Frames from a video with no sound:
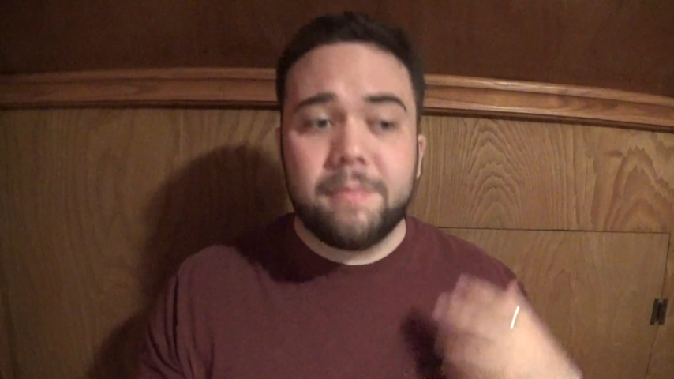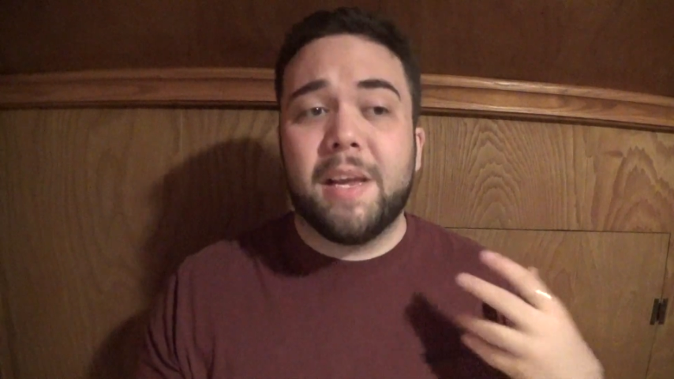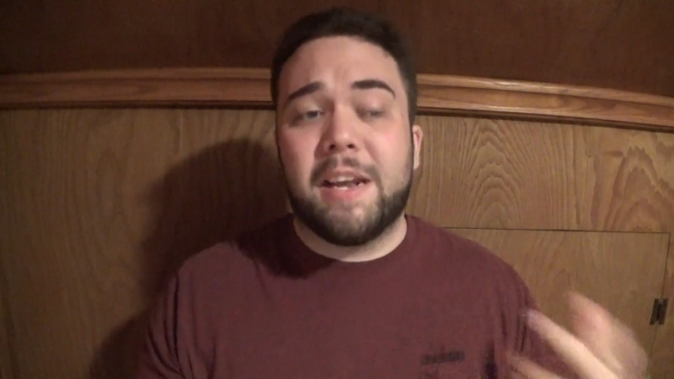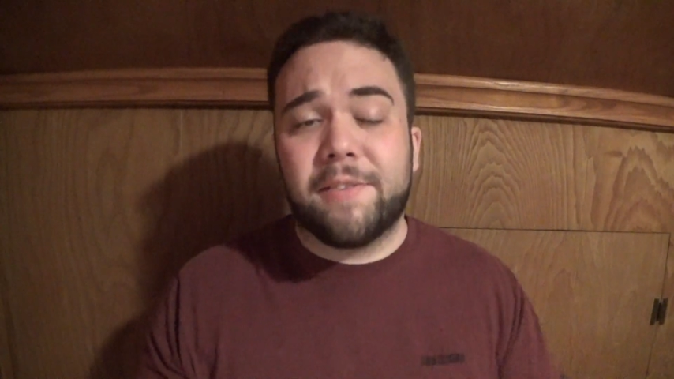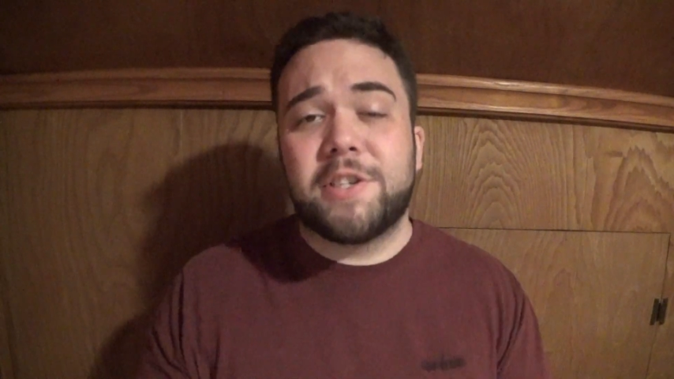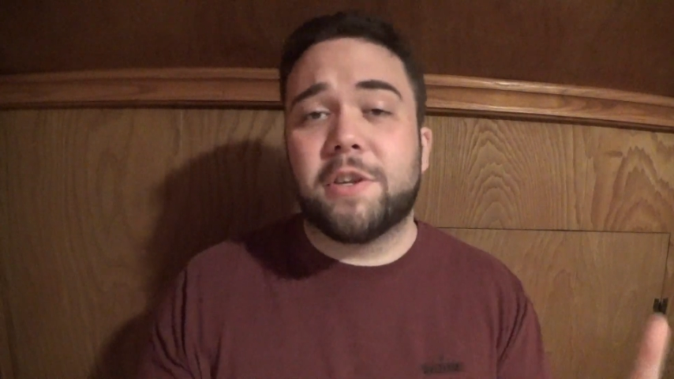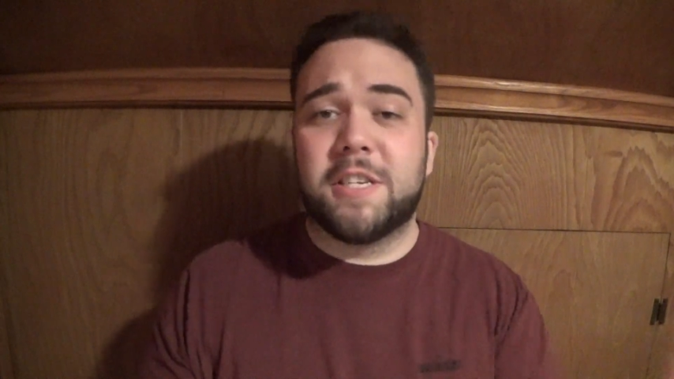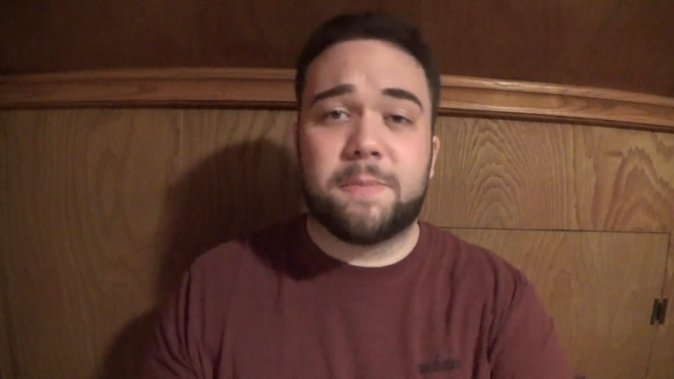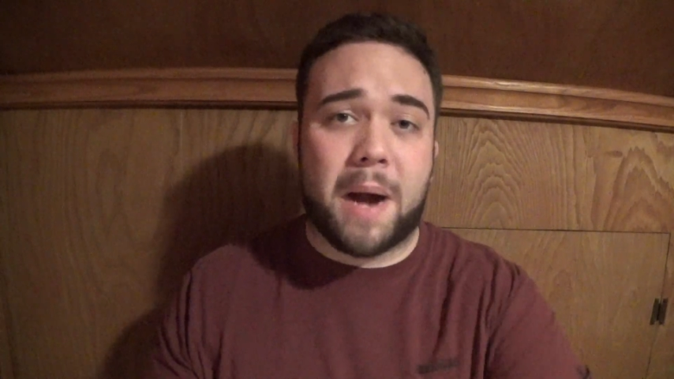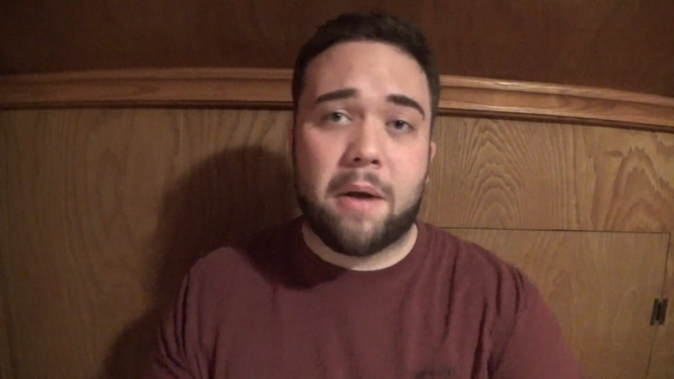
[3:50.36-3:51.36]
and eventually
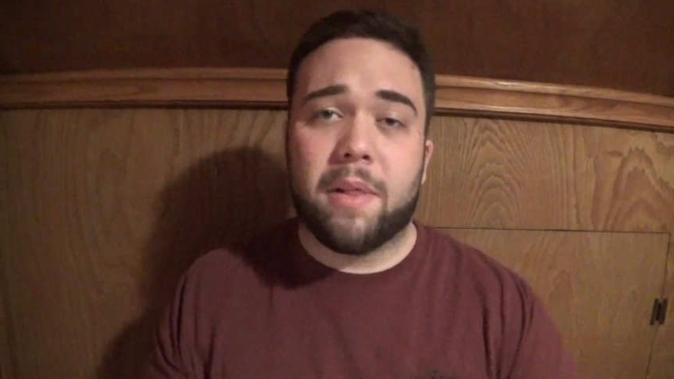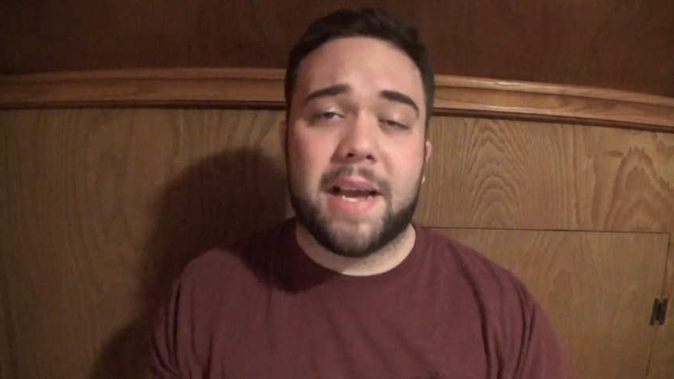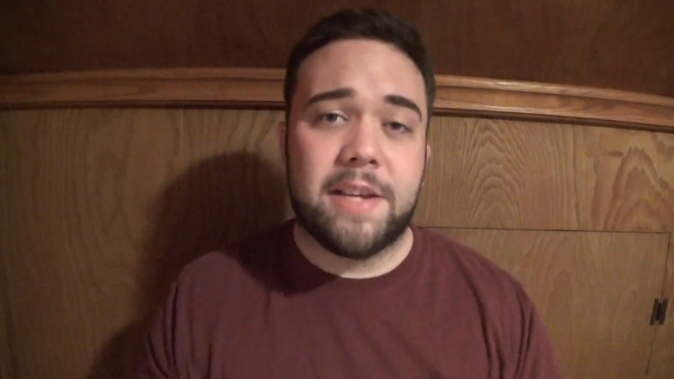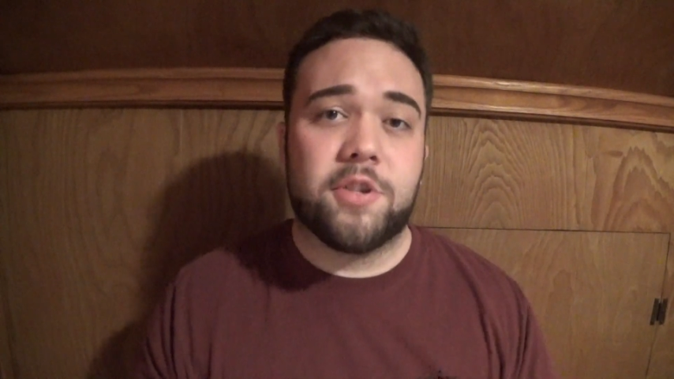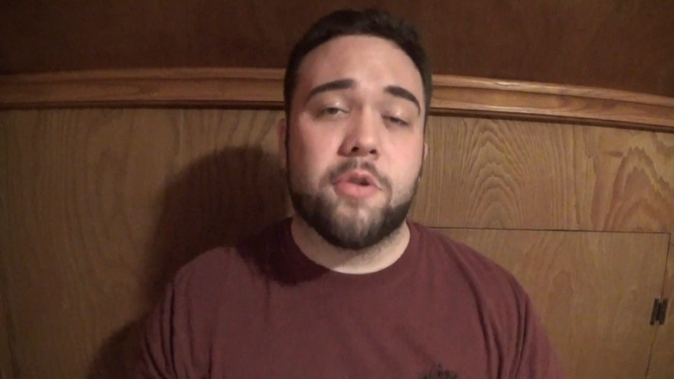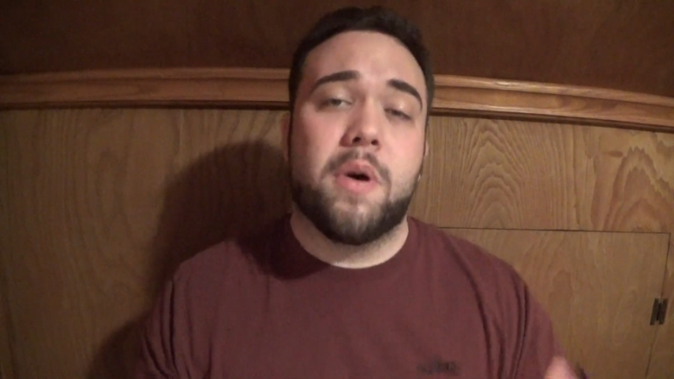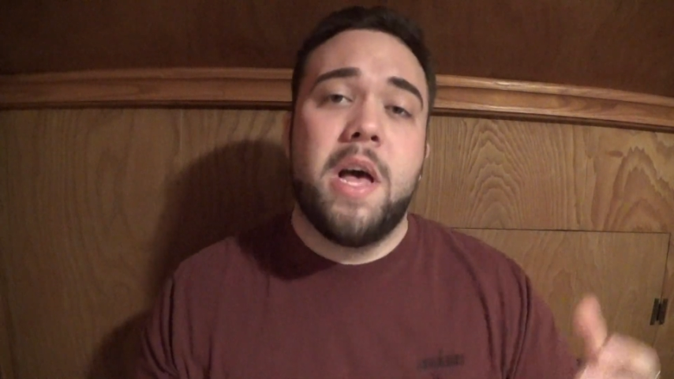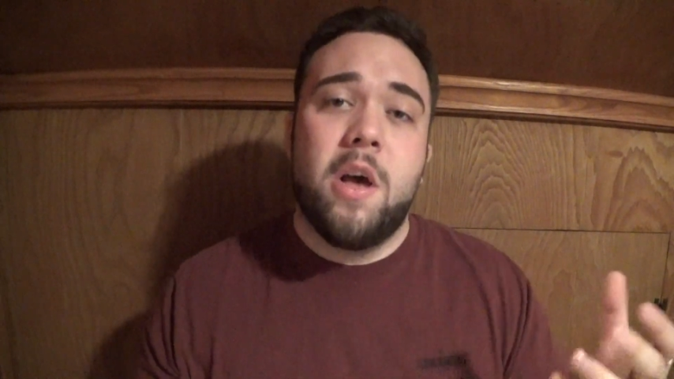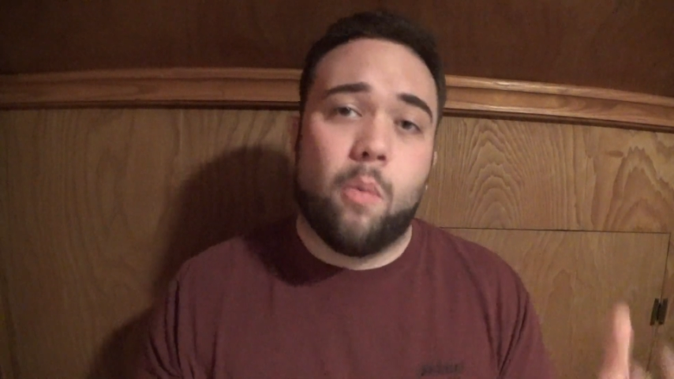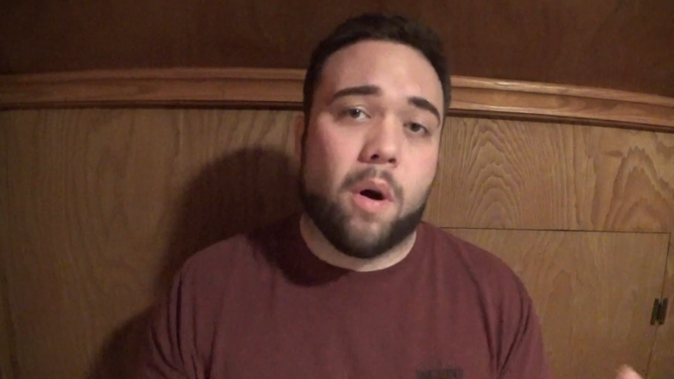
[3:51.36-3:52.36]
spiraling into
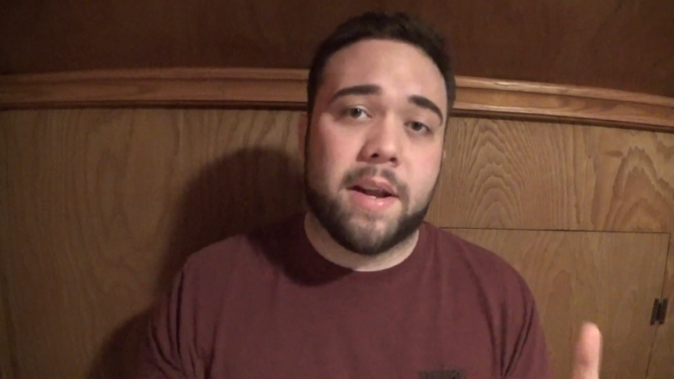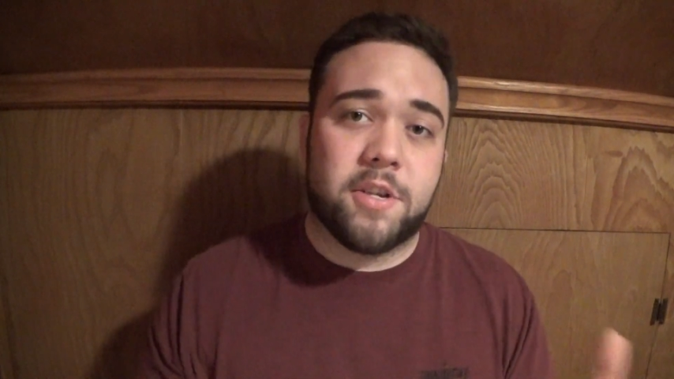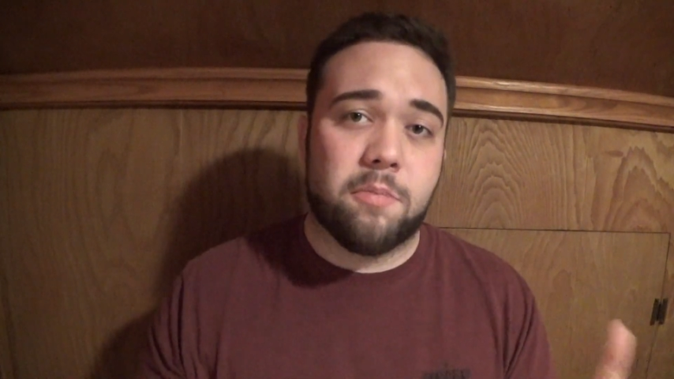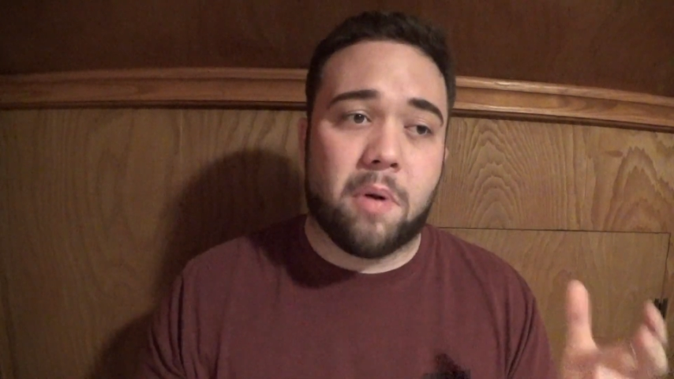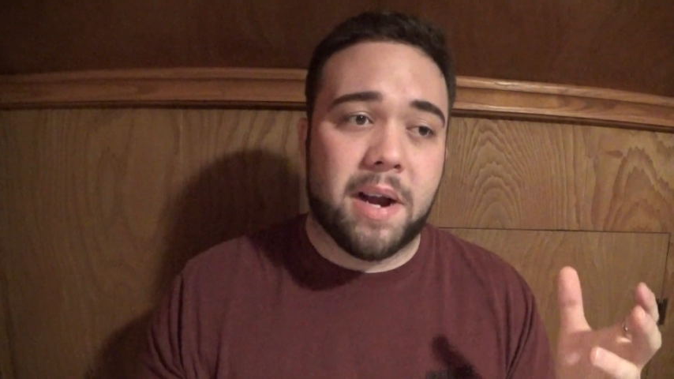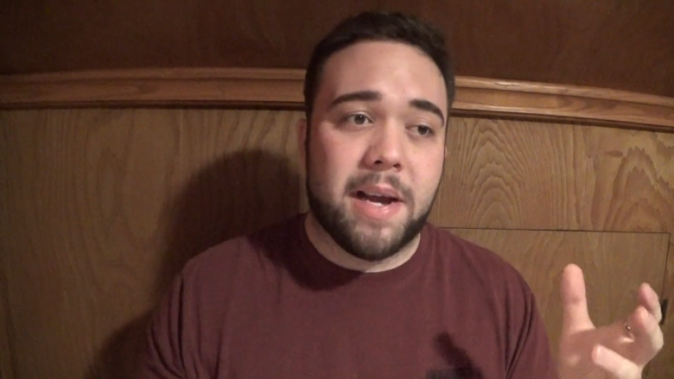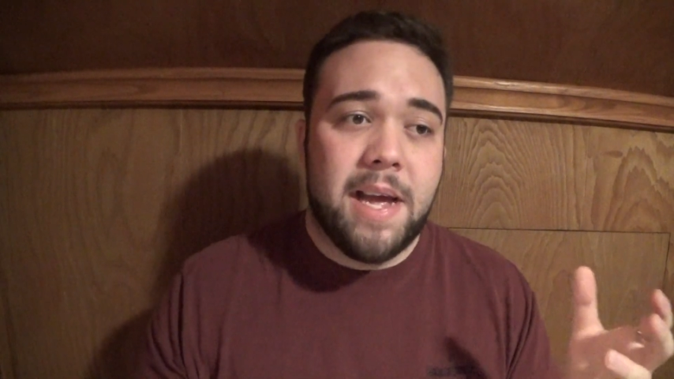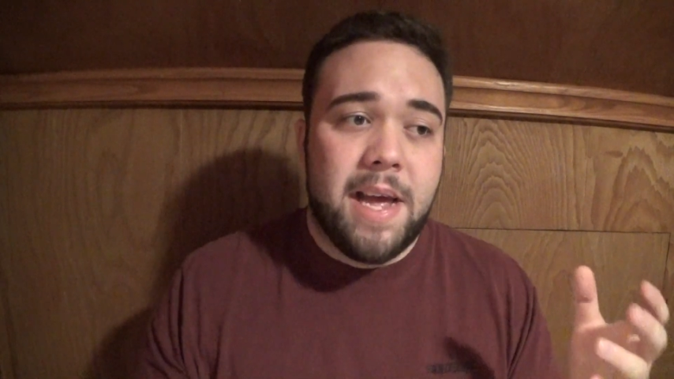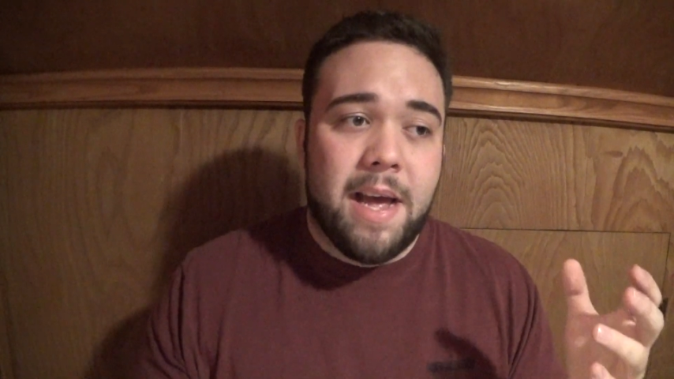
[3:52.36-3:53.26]
wanting to bring